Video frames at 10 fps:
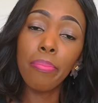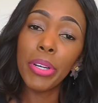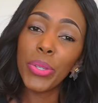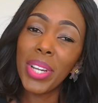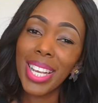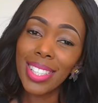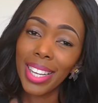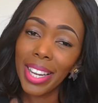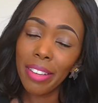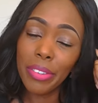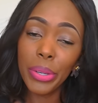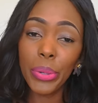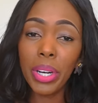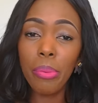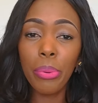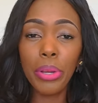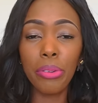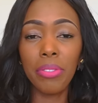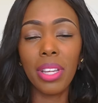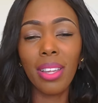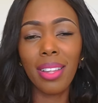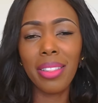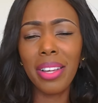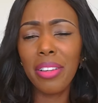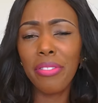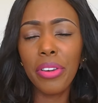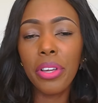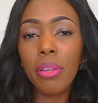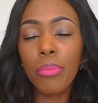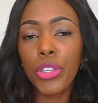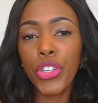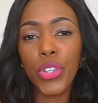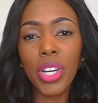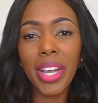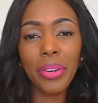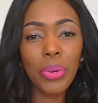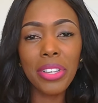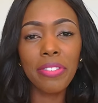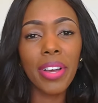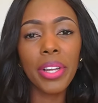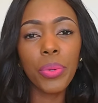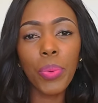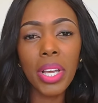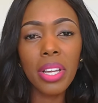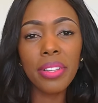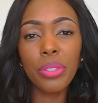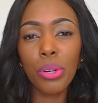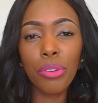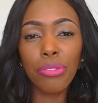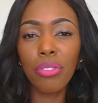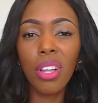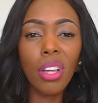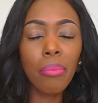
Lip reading: But don't exactly have a grown-up way of thinking, that are very immature and always find ways of